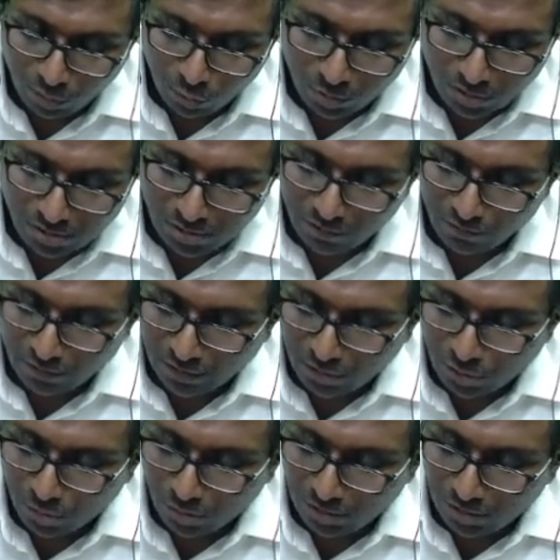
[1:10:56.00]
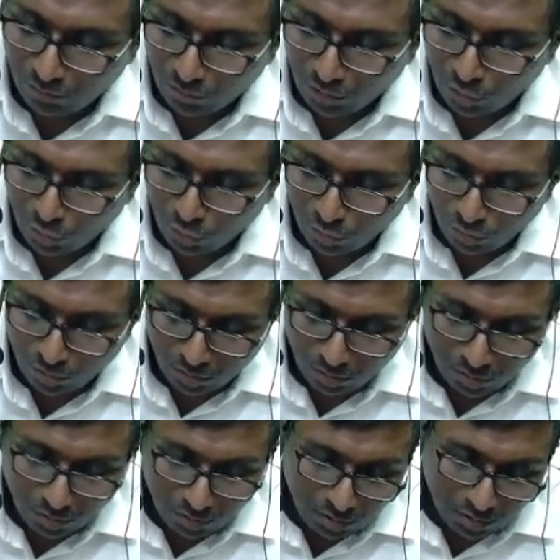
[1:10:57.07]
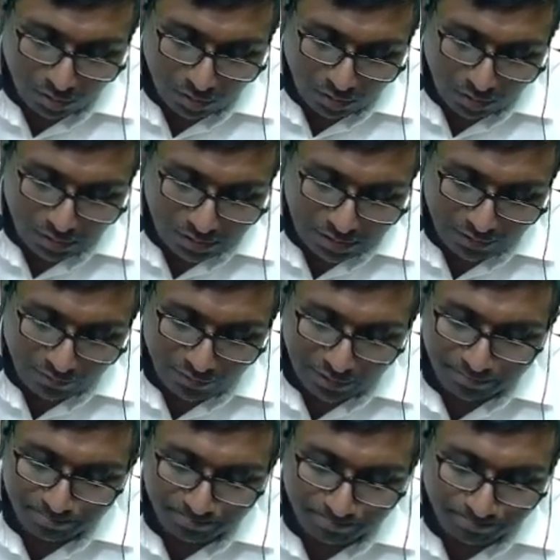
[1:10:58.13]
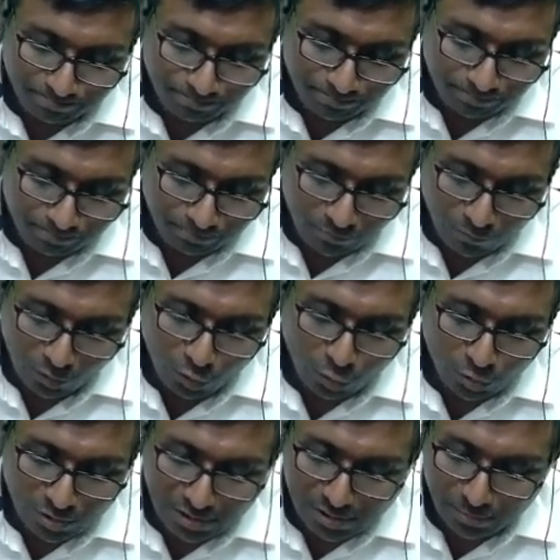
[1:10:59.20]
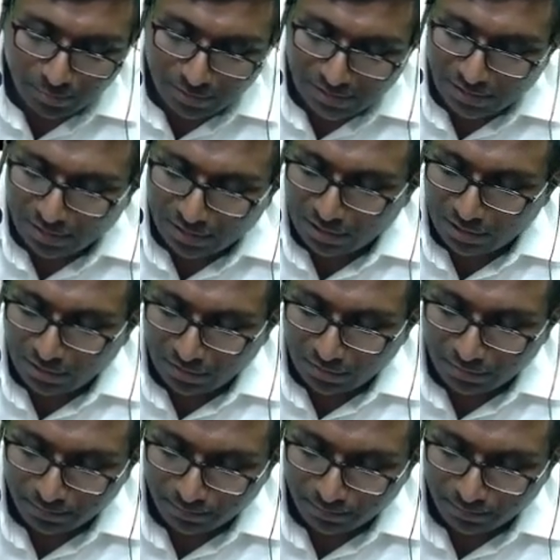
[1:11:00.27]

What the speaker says: yourself actually 1 to 7, 1 to 6 basically.